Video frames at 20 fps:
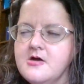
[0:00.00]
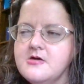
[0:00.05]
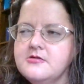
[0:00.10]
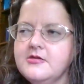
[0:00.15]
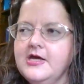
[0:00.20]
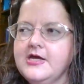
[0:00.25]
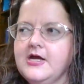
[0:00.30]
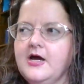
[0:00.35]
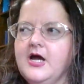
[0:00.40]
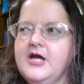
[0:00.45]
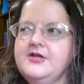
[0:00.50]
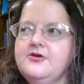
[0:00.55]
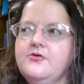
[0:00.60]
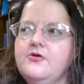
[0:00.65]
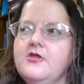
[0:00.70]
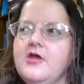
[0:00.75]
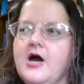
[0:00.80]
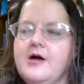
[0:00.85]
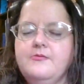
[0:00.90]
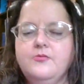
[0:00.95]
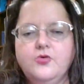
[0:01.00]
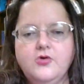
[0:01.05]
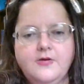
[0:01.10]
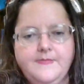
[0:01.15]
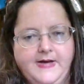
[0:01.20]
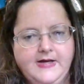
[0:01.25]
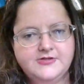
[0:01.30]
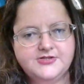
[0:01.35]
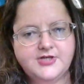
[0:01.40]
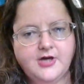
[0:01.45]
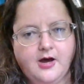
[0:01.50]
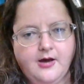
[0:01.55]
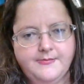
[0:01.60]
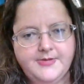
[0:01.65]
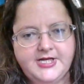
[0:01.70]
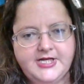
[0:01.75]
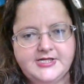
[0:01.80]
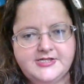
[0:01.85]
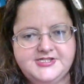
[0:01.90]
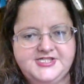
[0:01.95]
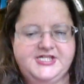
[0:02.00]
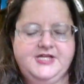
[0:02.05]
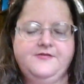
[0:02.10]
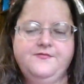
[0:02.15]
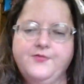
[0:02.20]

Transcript: Like, I know a lot more about dominance and